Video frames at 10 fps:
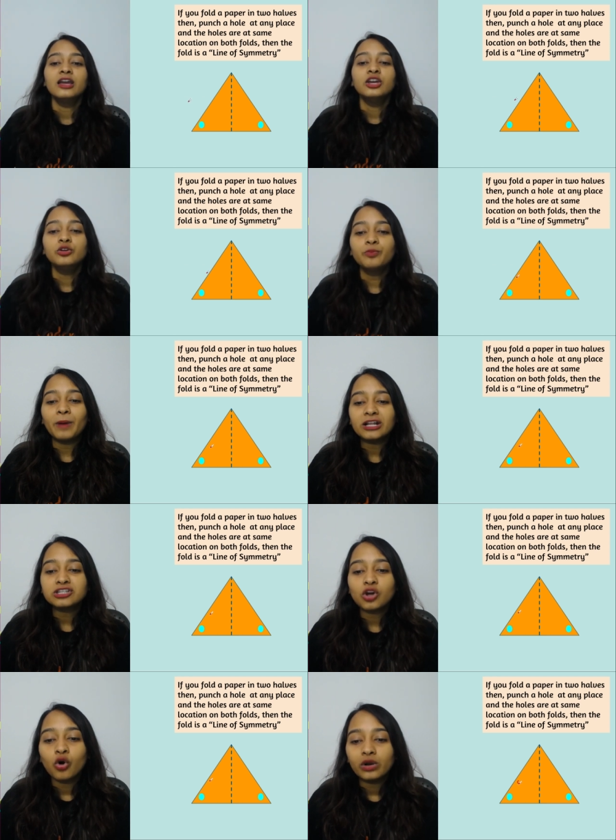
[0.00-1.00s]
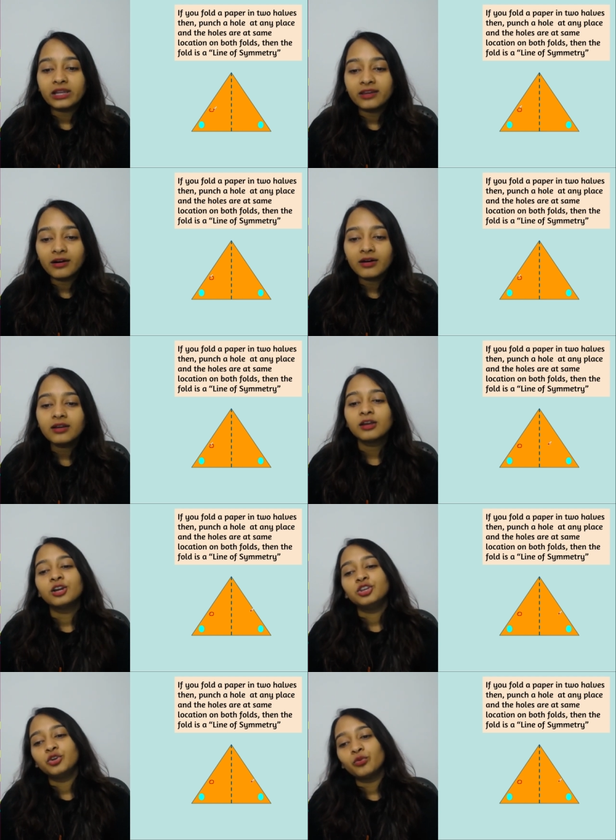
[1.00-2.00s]
You punch a hole here,
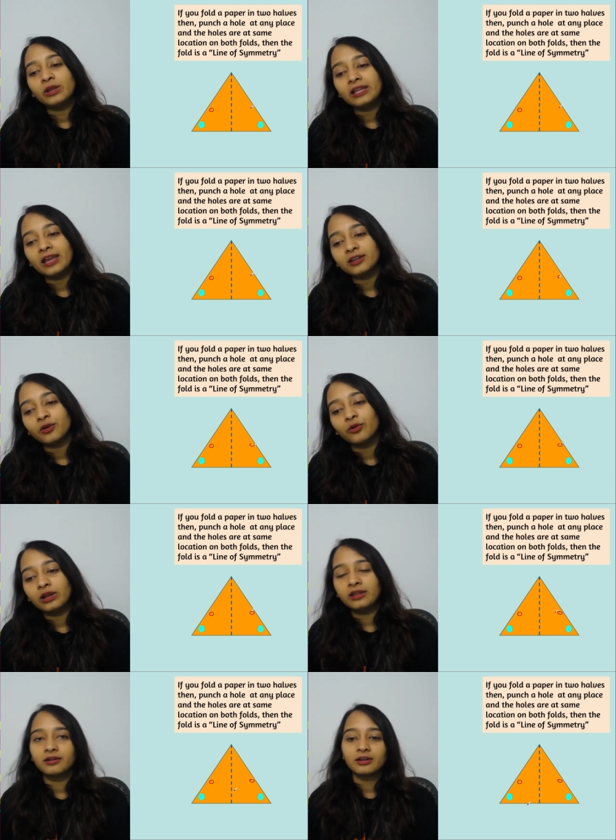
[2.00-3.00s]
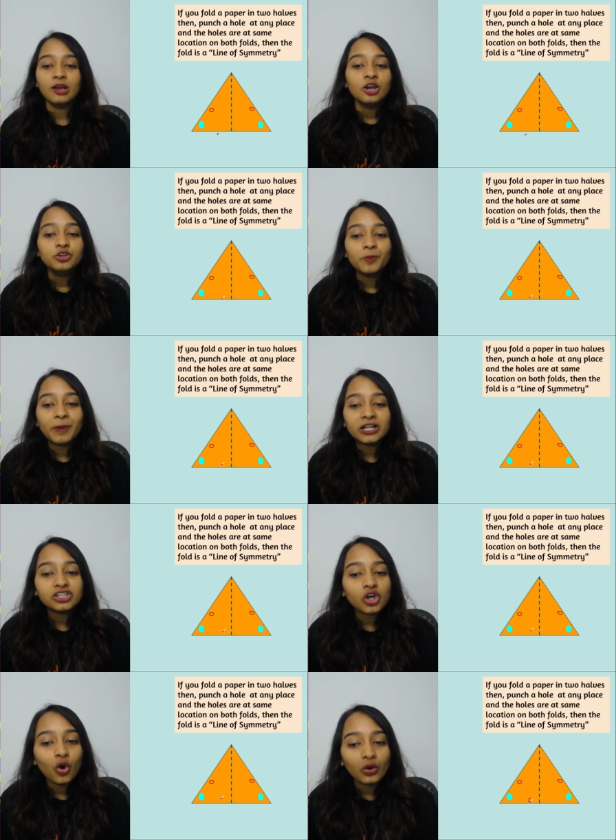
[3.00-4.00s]
you will get a hole here. You
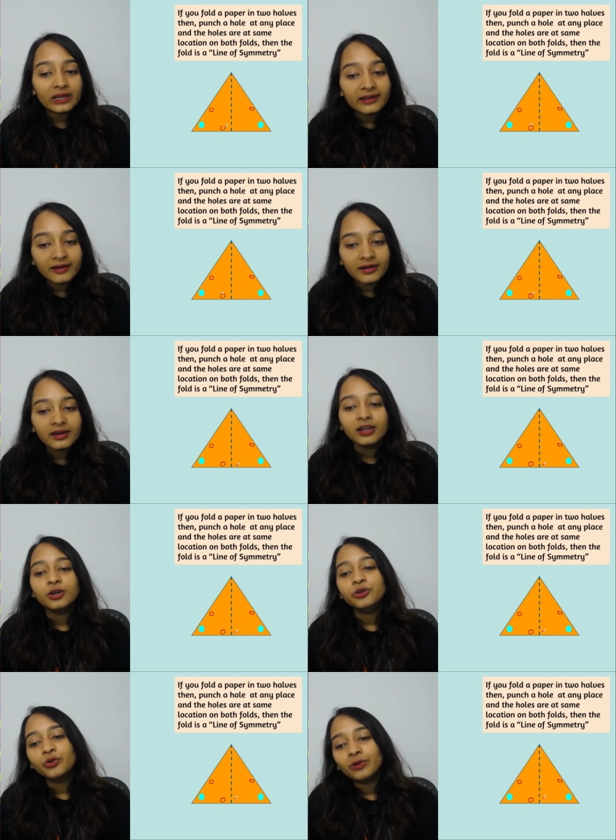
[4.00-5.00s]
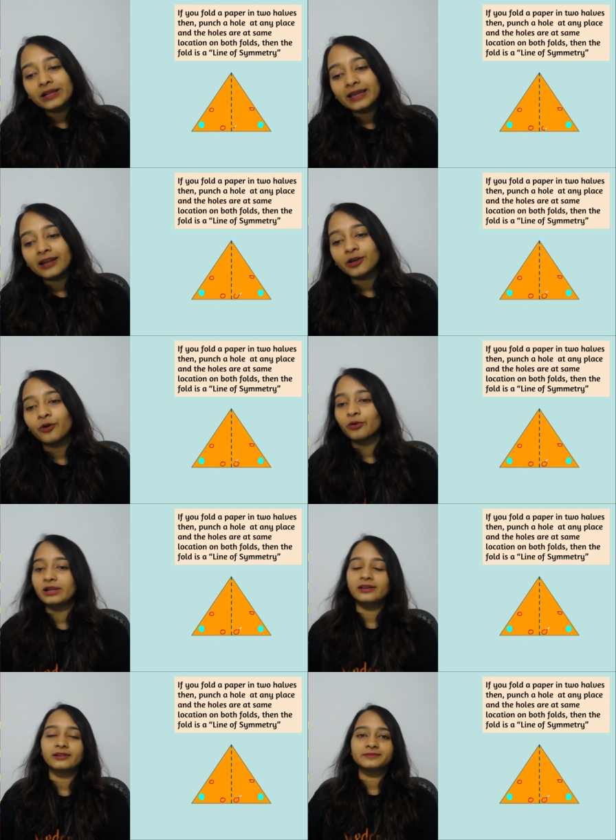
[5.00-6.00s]
punch a hole here, you will get a hole
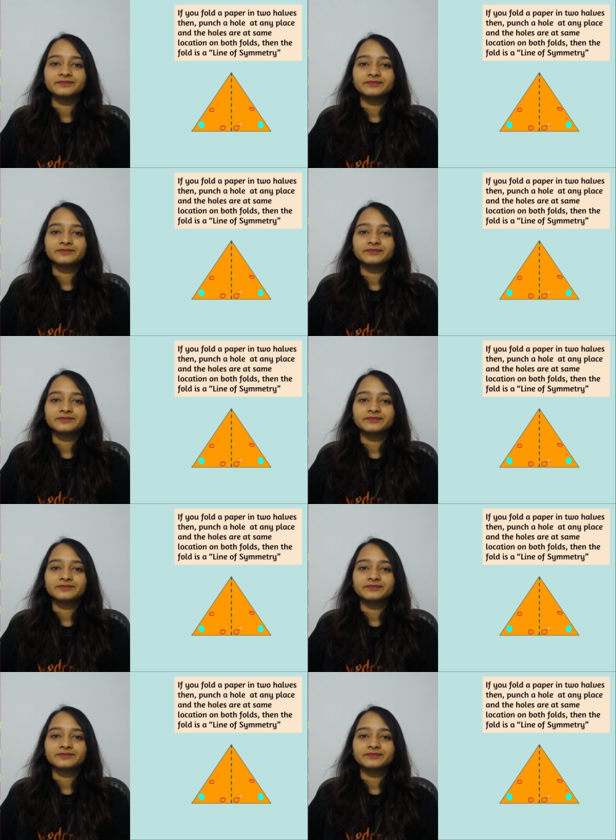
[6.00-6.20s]
here.